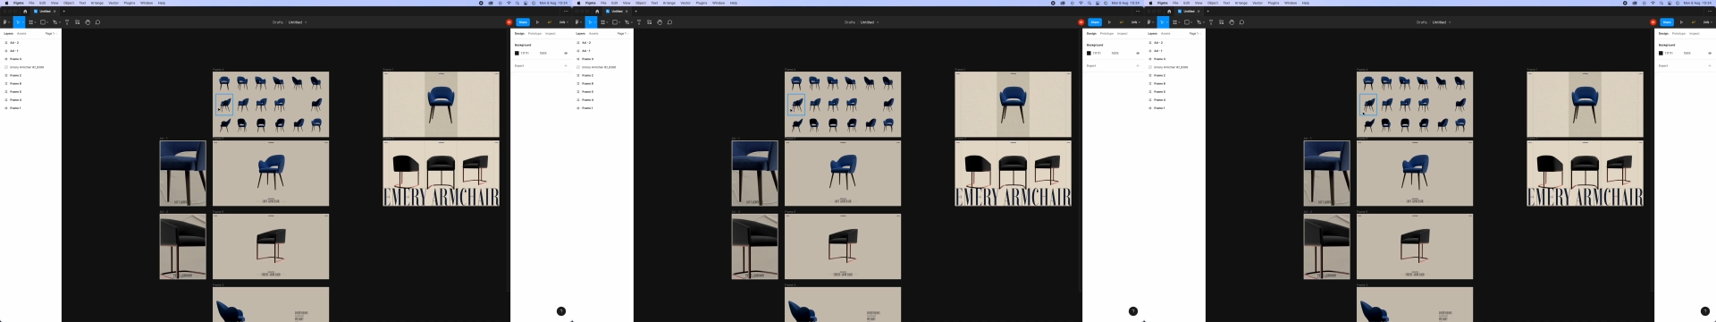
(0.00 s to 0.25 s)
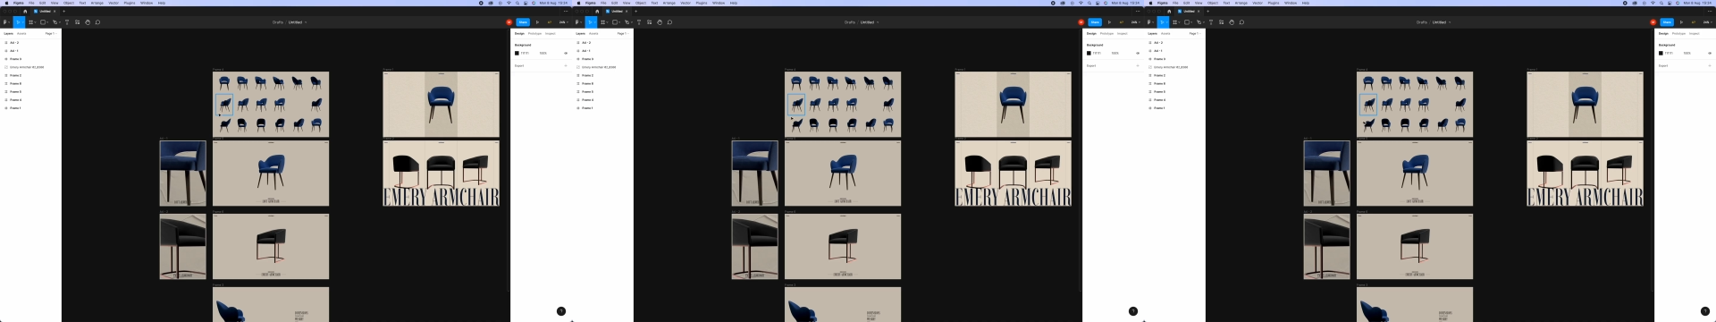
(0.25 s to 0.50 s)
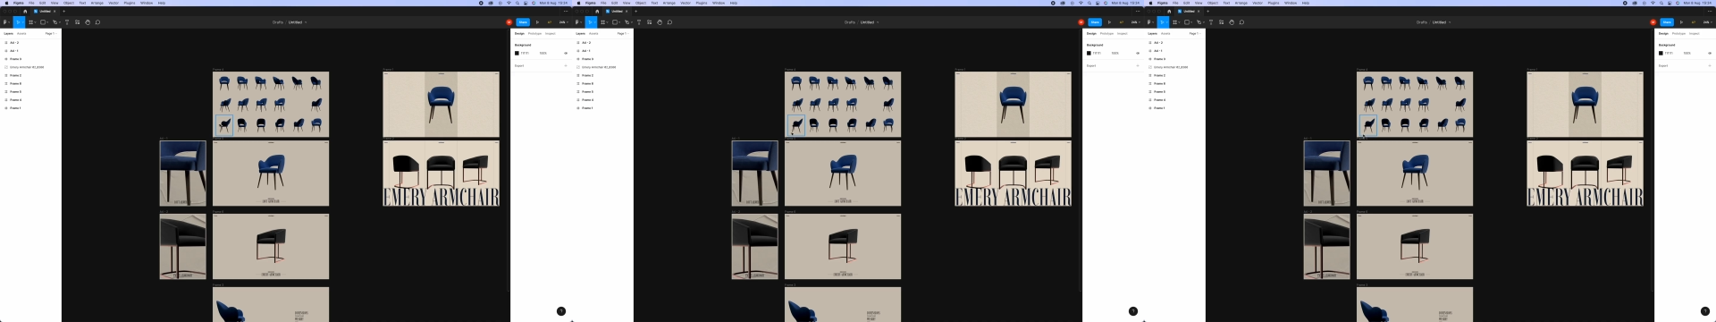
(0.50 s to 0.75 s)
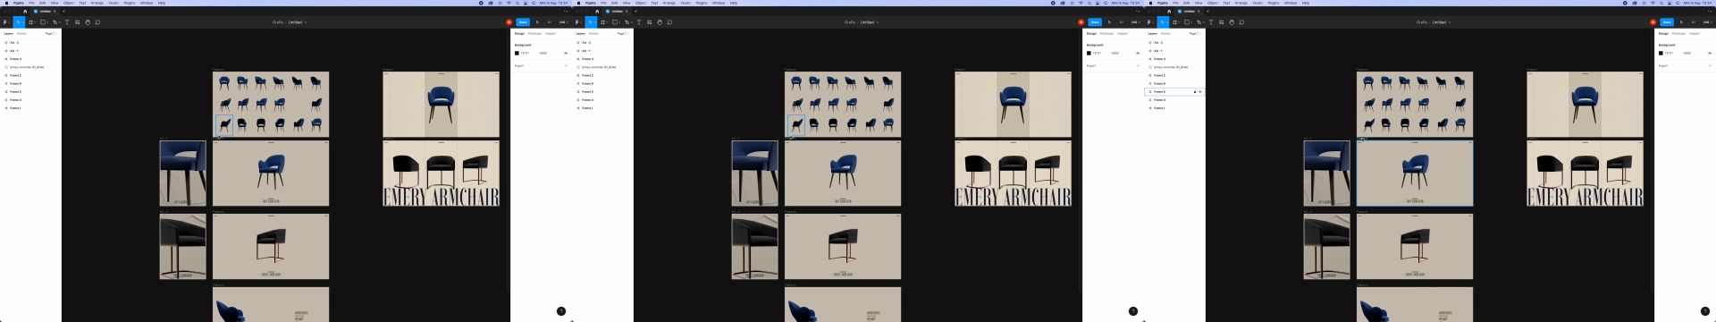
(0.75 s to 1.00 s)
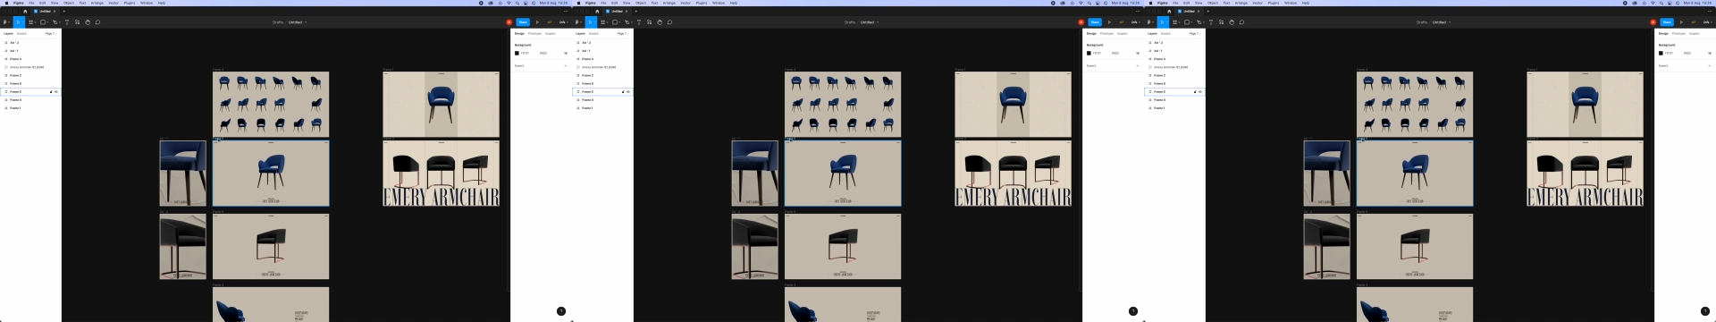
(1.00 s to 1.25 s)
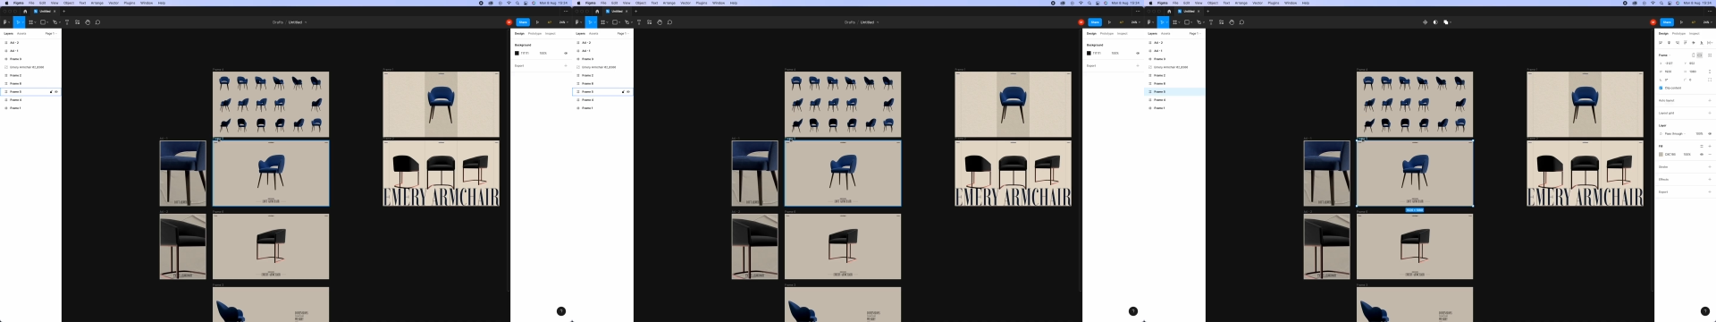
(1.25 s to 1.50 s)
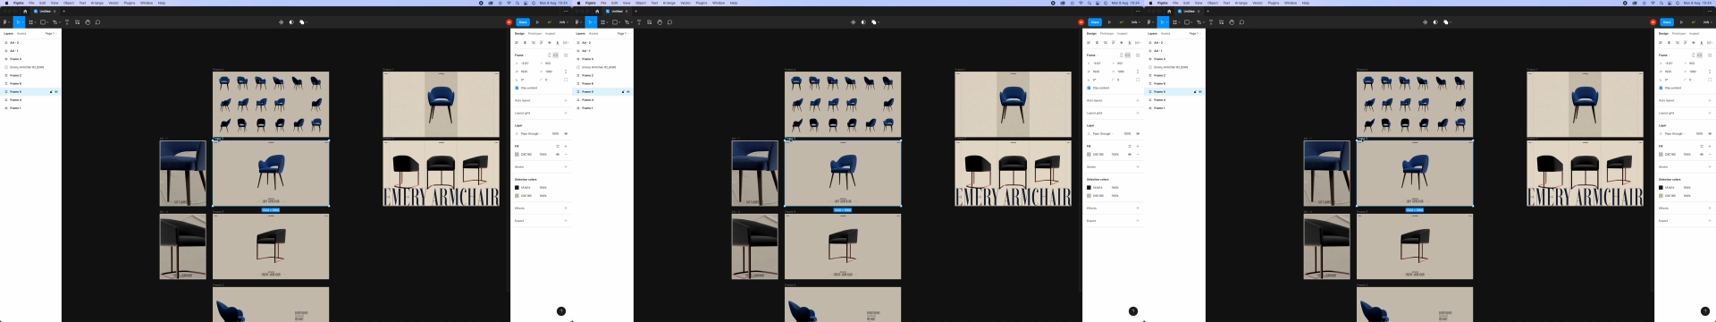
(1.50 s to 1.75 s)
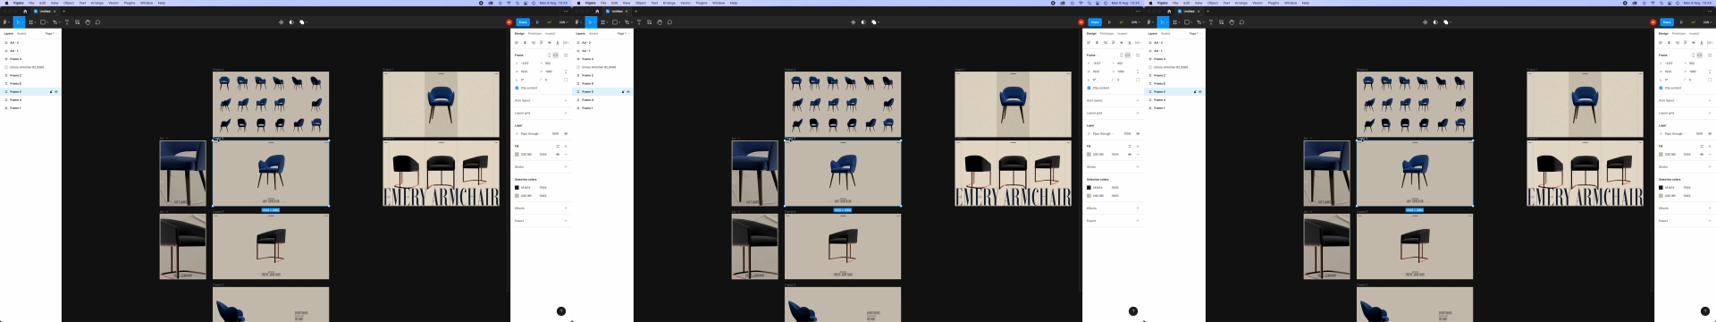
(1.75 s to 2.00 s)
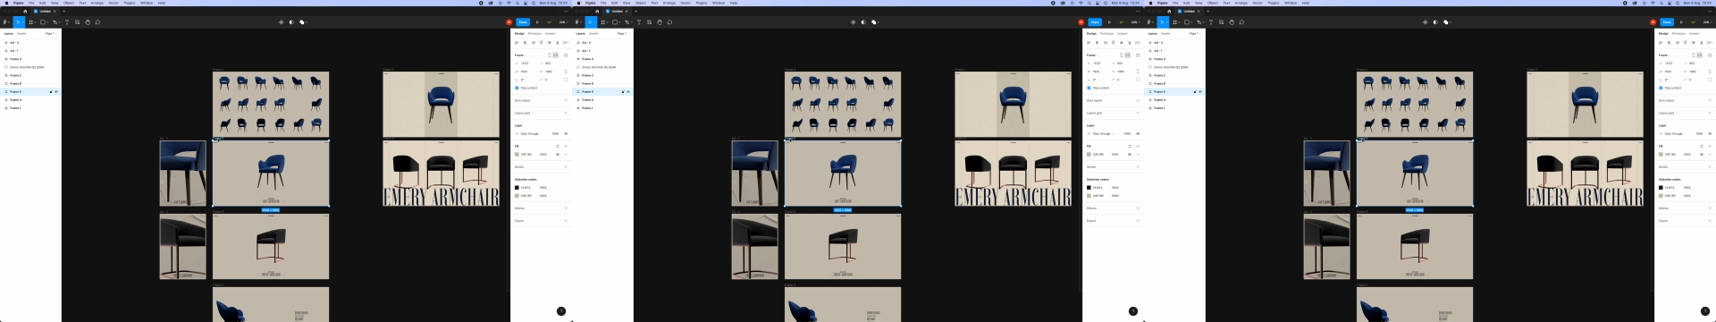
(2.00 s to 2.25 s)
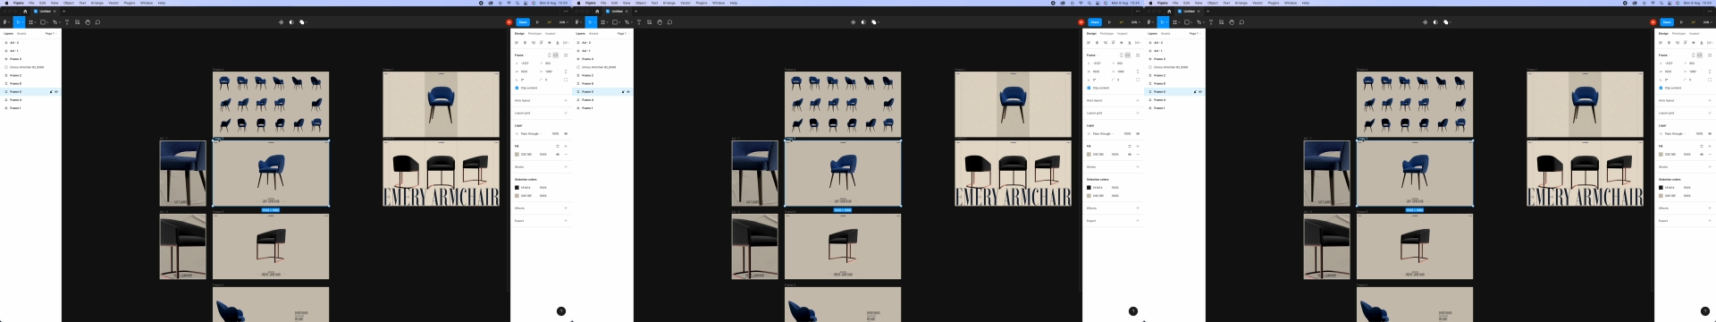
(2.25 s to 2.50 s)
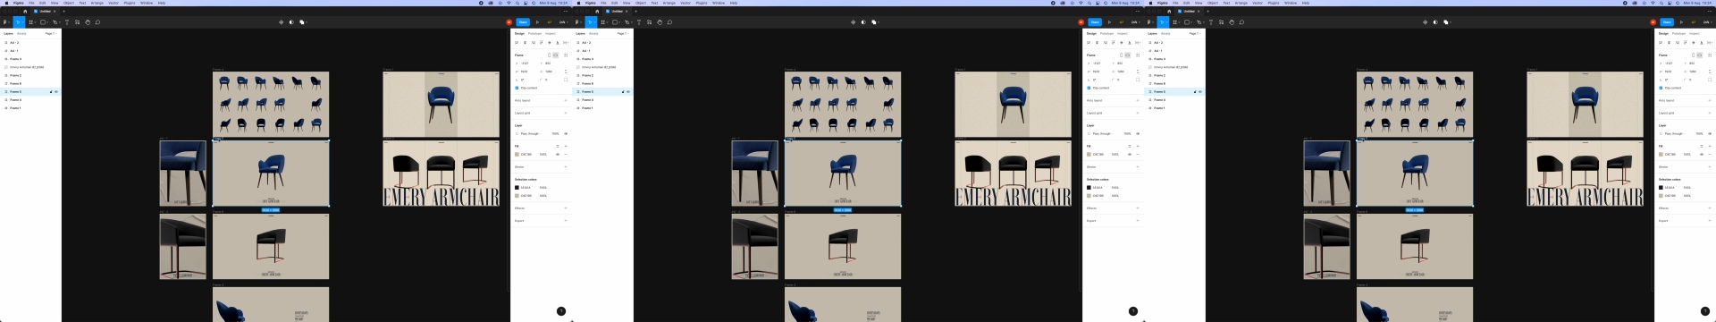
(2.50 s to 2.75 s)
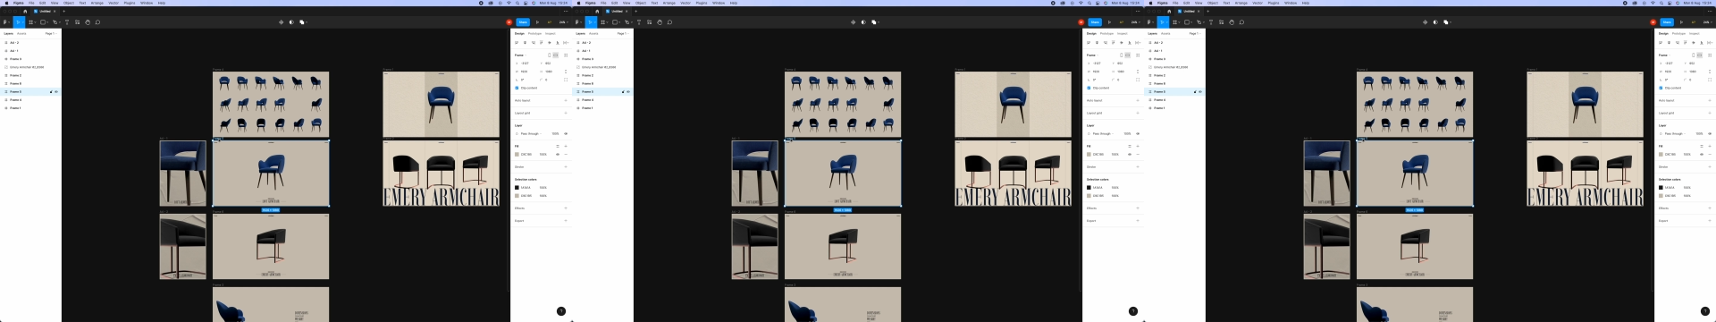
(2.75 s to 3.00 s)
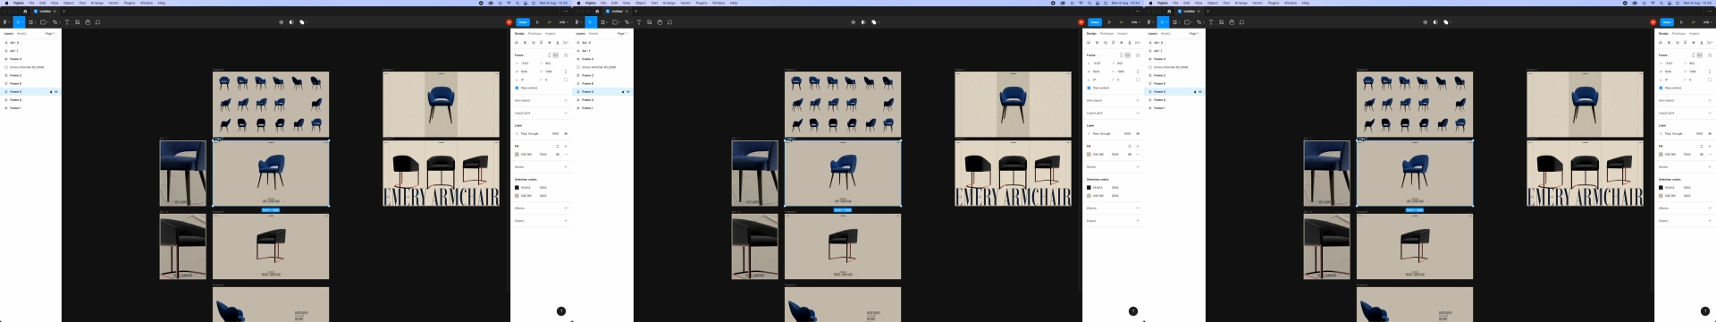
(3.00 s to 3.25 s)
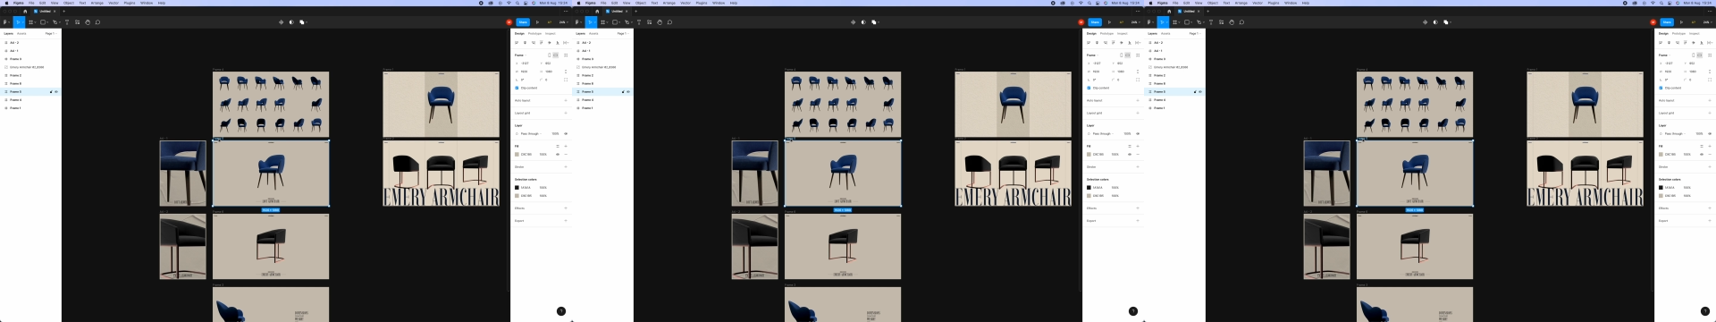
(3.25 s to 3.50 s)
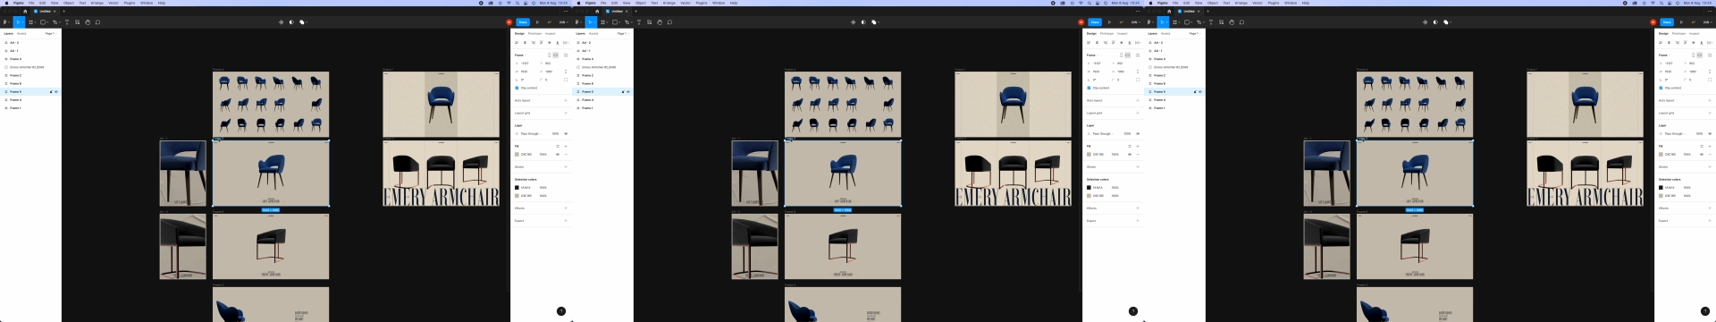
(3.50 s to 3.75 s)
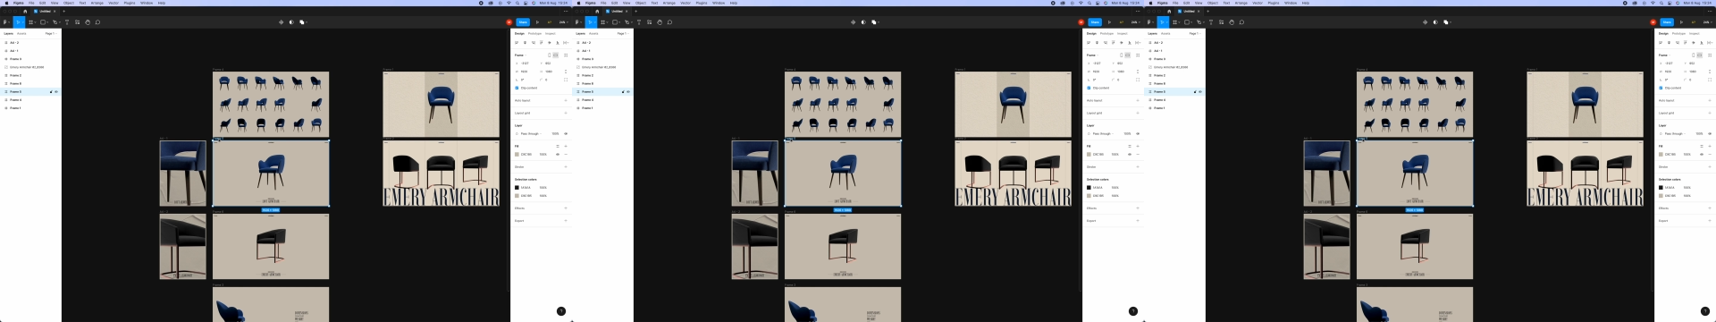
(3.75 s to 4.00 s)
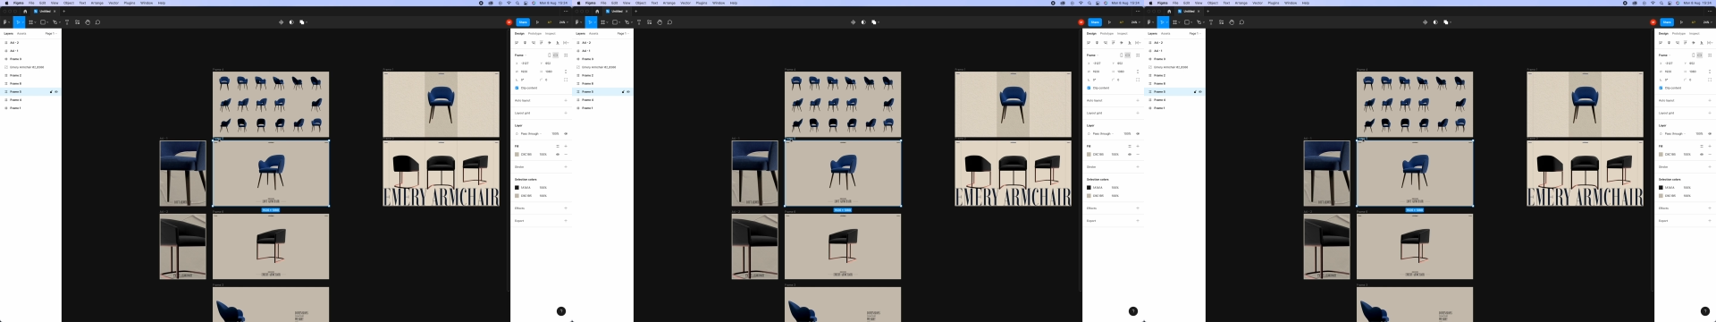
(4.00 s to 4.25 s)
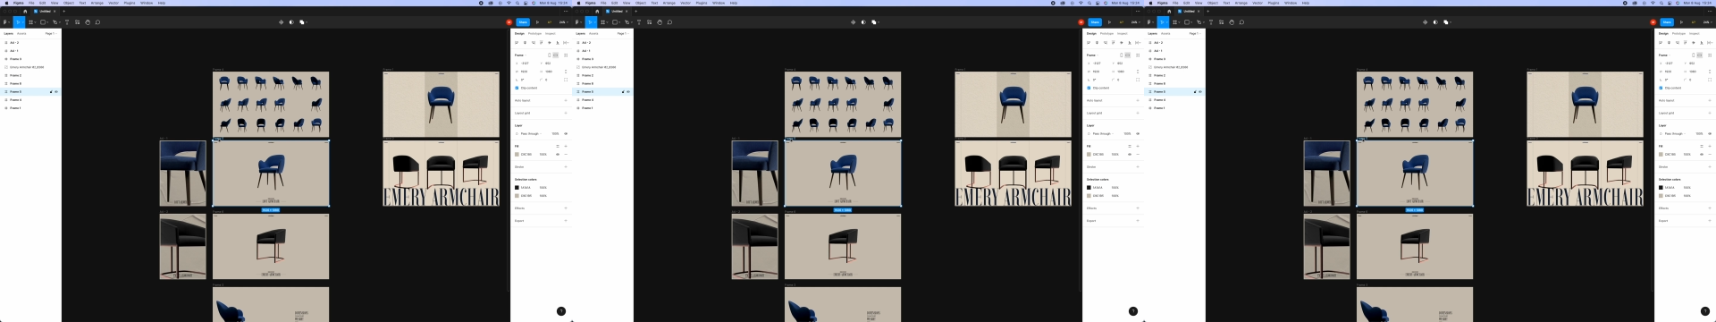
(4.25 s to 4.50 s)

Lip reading: (no speaker visible)